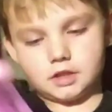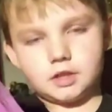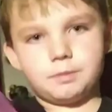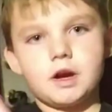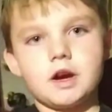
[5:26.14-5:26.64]

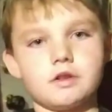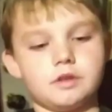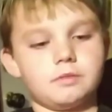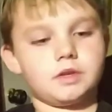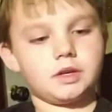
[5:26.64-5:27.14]
is bigger
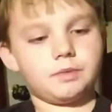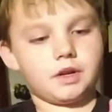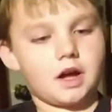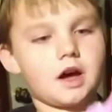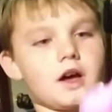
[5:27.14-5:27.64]
than me,
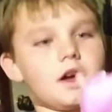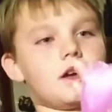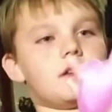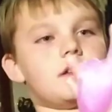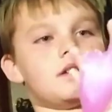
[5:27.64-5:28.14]
but
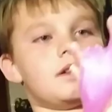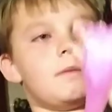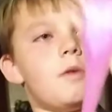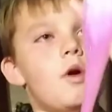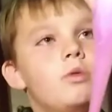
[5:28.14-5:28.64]
I
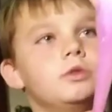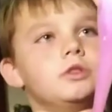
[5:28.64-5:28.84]
am older.